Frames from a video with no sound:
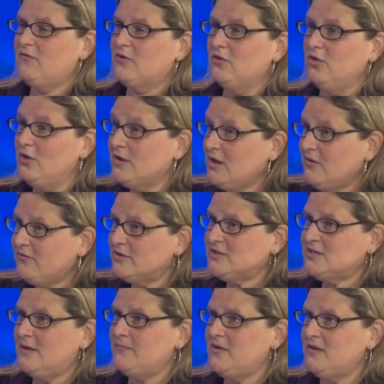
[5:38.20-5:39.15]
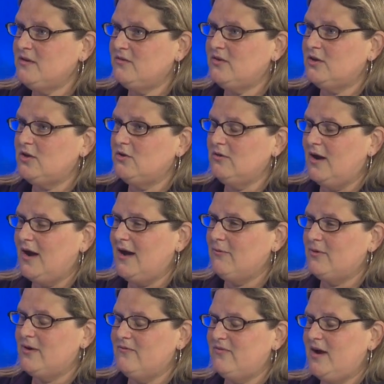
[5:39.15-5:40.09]
you're looking for something to do, I
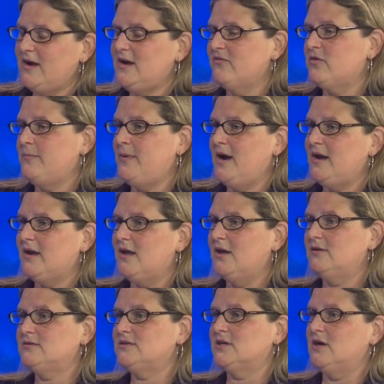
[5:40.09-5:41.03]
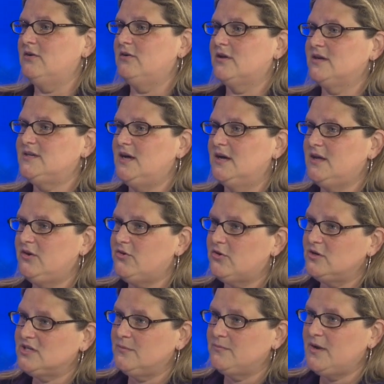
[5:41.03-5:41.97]
would invite everybody to go to
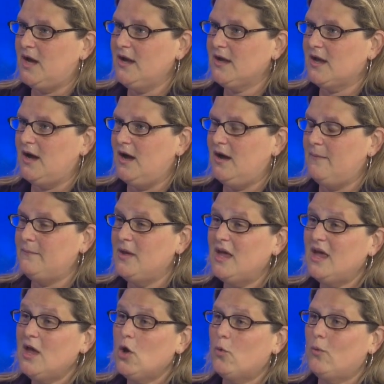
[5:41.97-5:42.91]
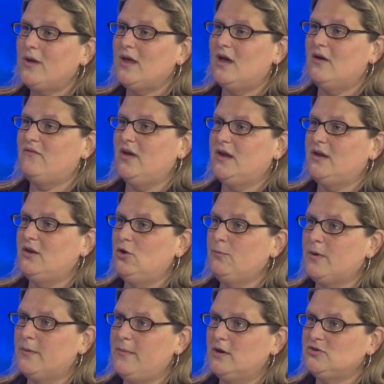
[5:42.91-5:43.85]
KentuckyTourism.com. We have a new
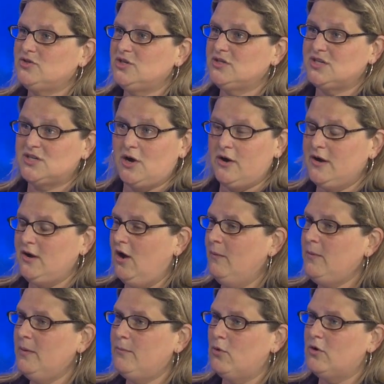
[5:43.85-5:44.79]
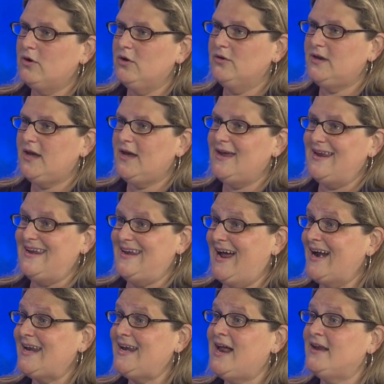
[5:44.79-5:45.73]
promotion starting on Memorial Day,
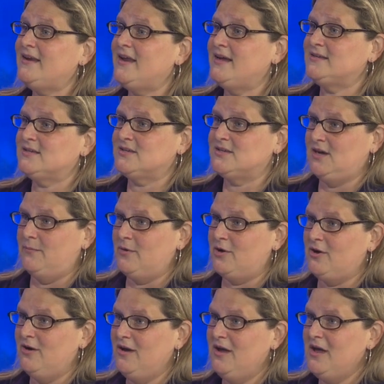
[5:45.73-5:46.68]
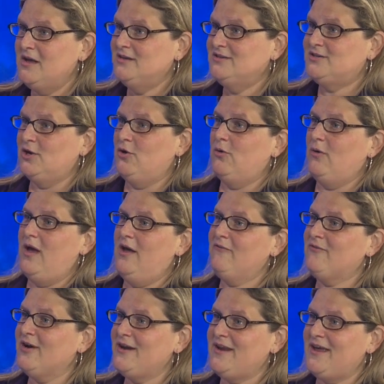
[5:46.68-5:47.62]
99 Days of Summer. So
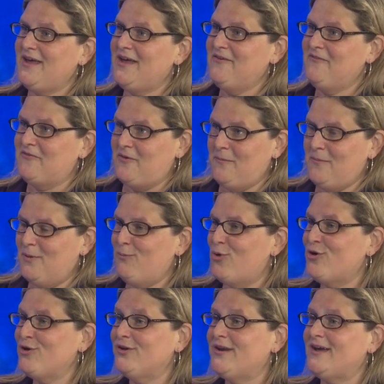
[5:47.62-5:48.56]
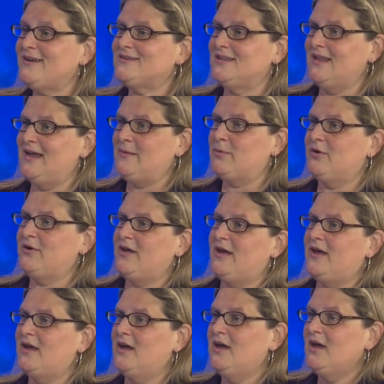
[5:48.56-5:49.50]
every day from Memorial Day to Labor
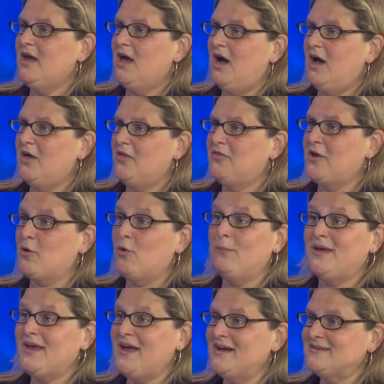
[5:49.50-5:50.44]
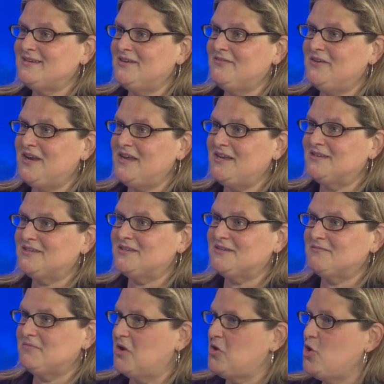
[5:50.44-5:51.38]
Day, uh, there will be
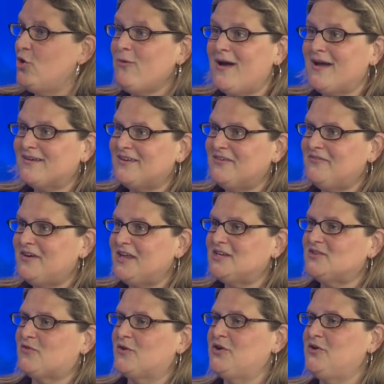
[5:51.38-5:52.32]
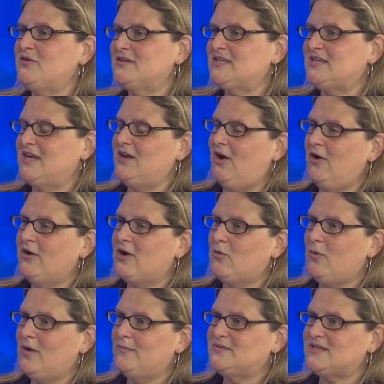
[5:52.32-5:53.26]
activities new activities for you to see on
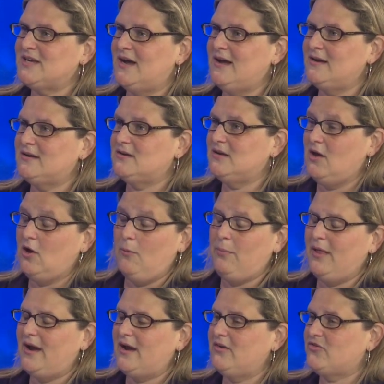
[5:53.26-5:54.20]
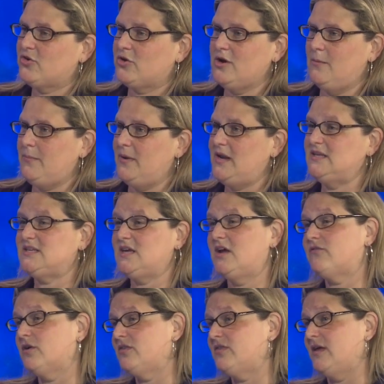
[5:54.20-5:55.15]
our website to help plan a trip. And it's
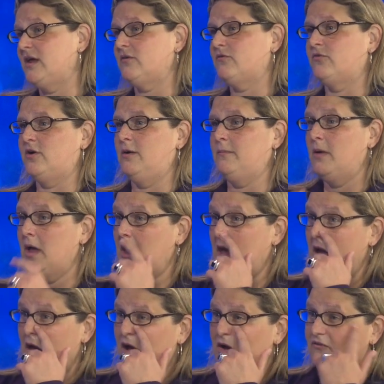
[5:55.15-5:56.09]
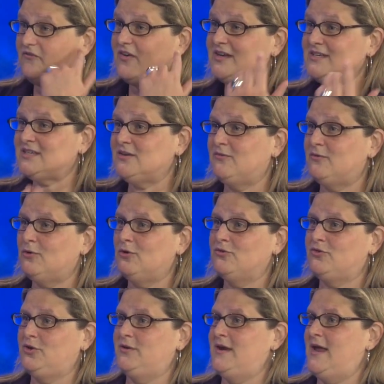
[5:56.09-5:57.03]
everything from a festival
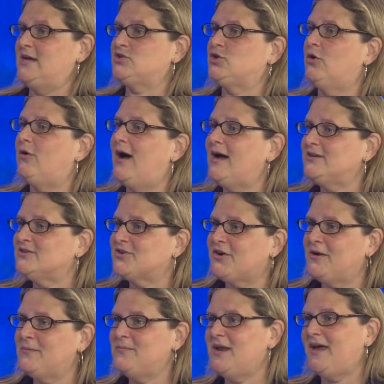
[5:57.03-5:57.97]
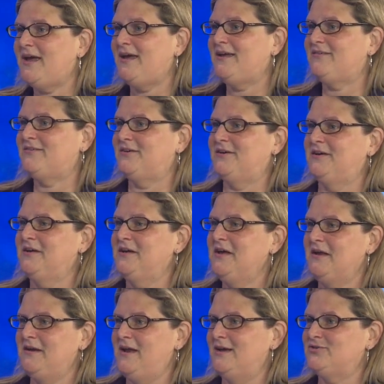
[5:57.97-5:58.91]
to National Ice Cream Day to
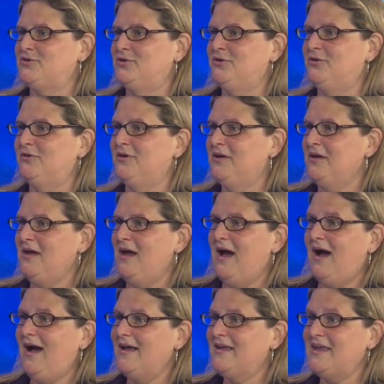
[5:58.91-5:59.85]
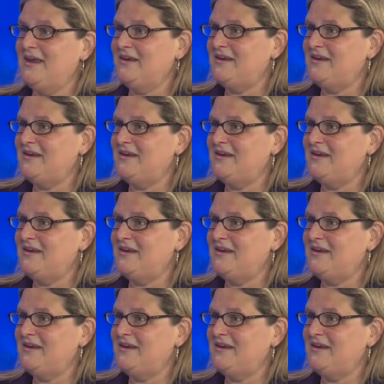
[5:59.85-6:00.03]
National Hiking